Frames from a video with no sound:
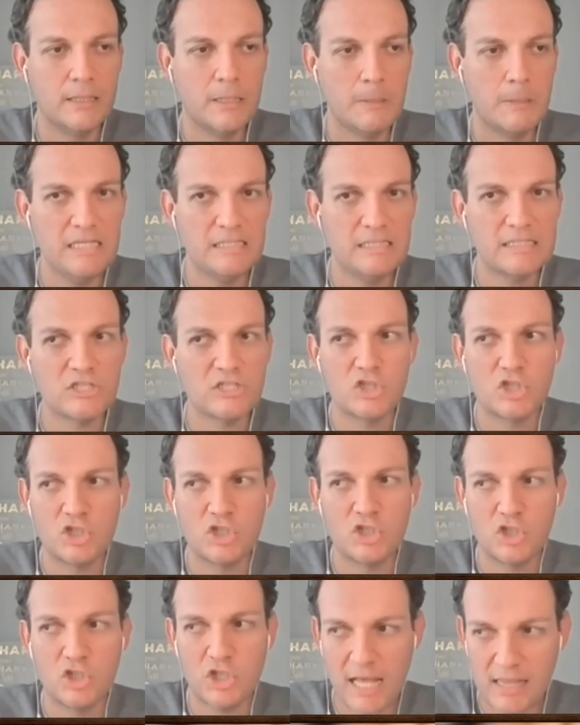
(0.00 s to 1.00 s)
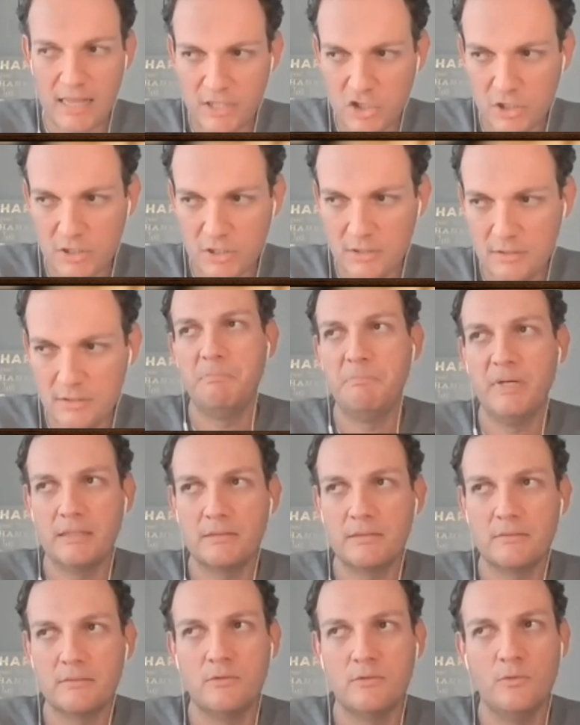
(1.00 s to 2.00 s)
it's challenging,
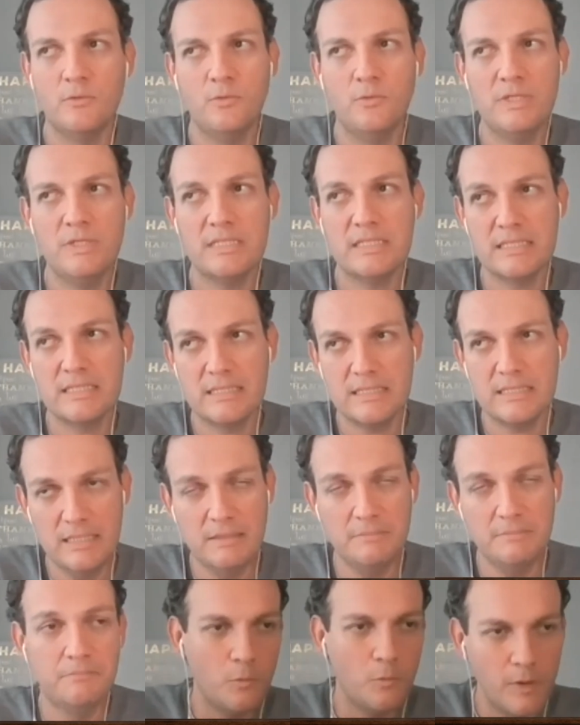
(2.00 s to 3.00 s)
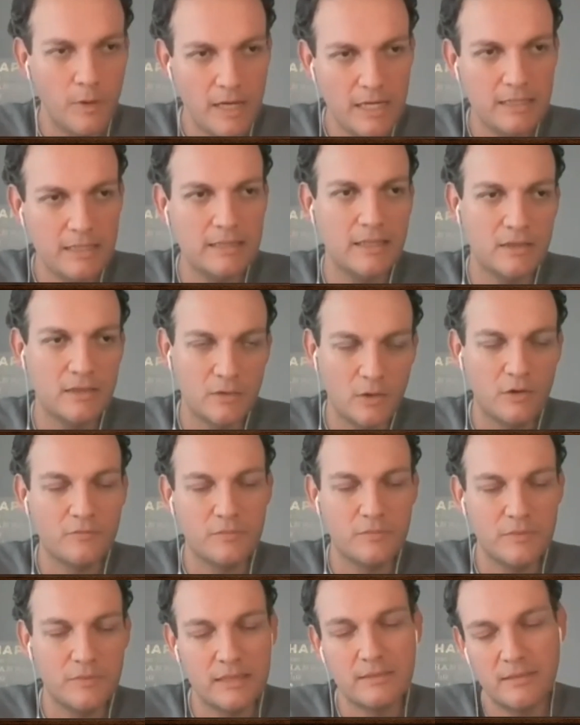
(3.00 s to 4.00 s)
but we see way
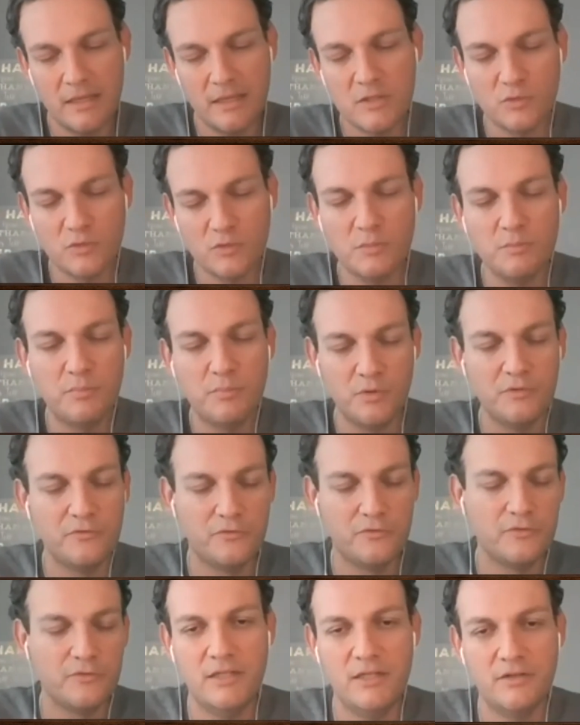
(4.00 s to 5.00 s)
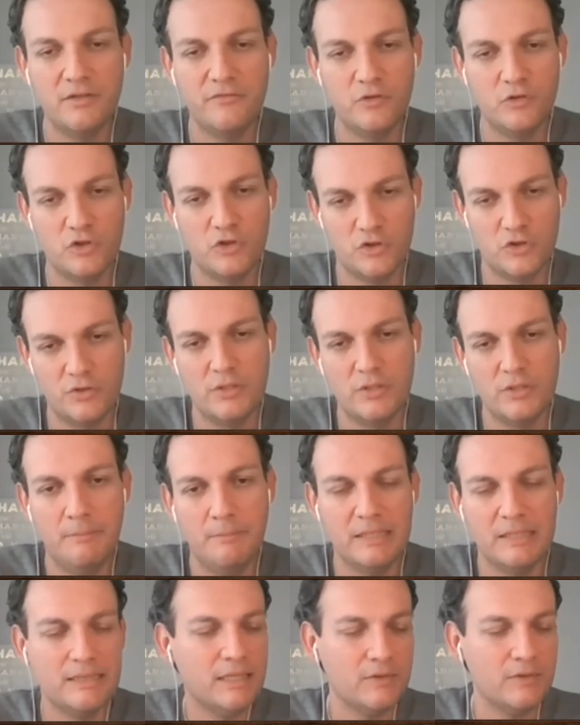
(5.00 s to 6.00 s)
that things will improve in the near future.
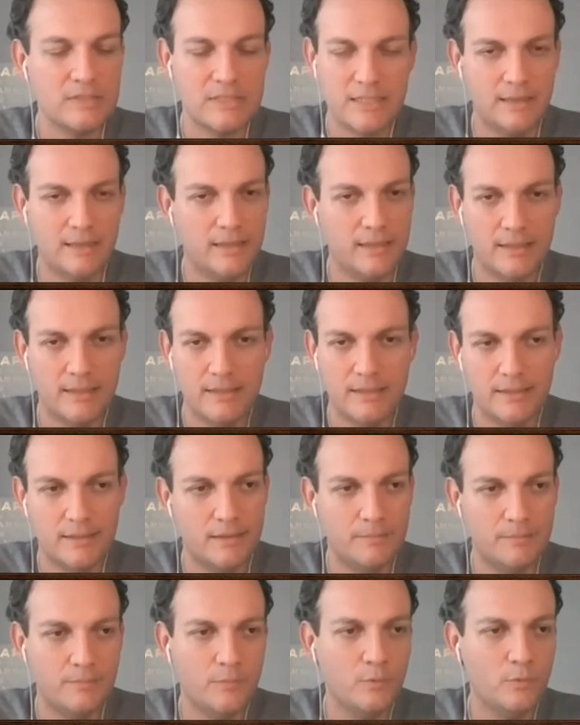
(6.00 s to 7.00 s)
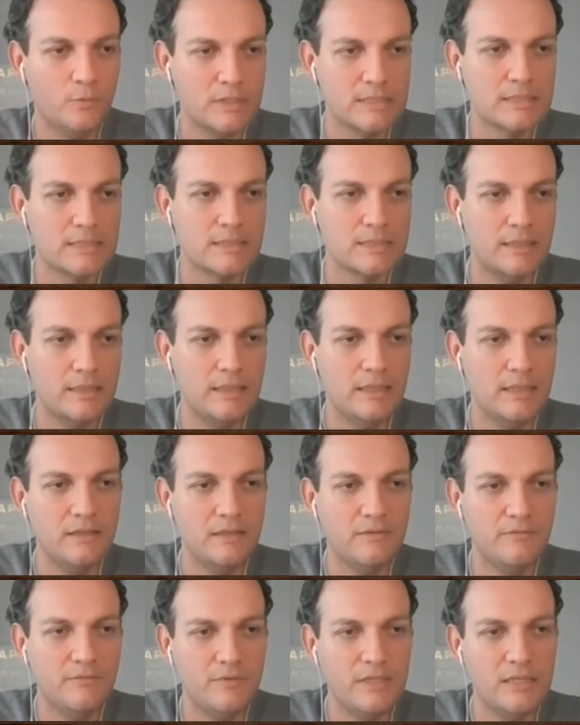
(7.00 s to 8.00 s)
But like I said, was
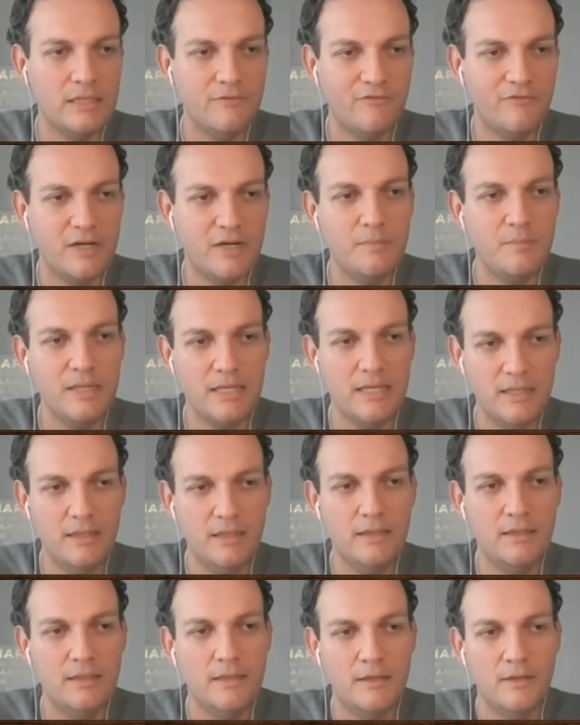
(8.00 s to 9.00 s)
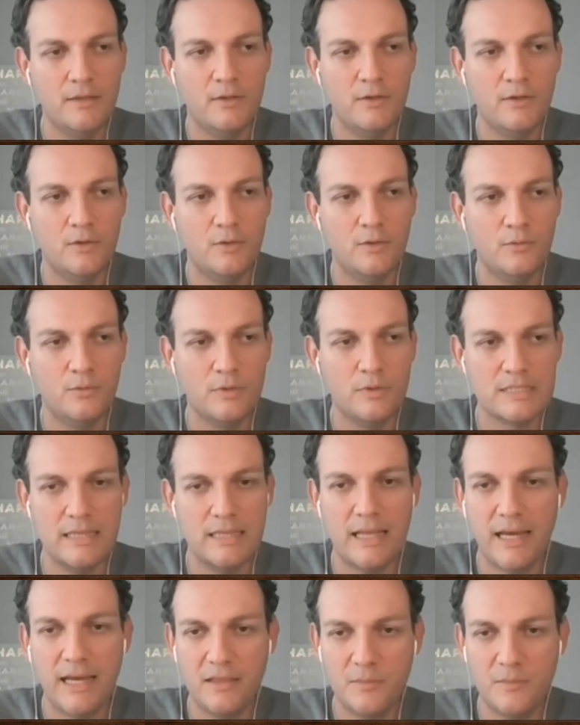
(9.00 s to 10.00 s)
in the very beginning was a
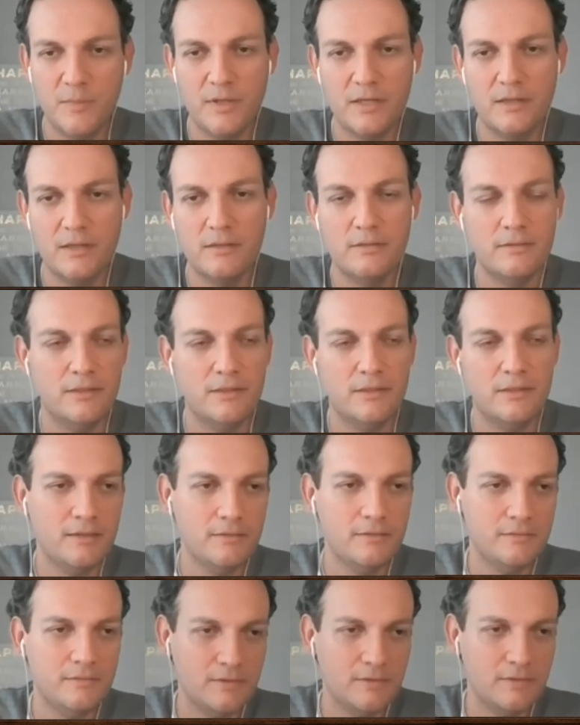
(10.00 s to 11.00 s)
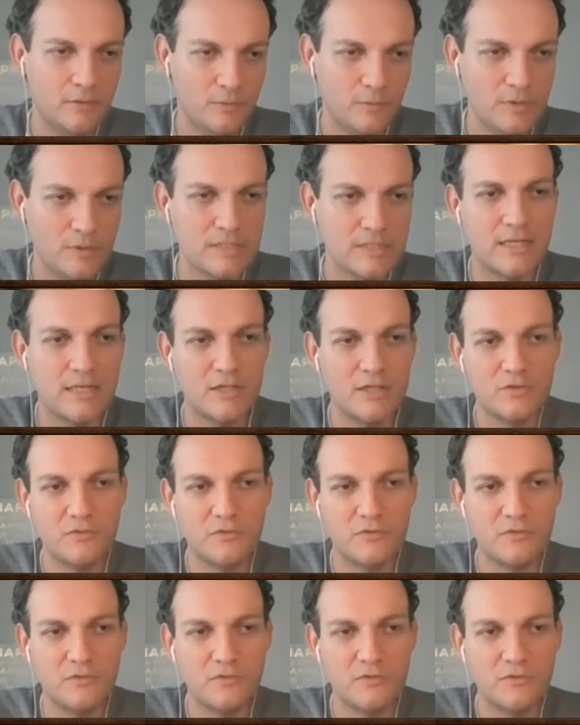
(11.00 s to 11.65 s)
nightmare. Then we start to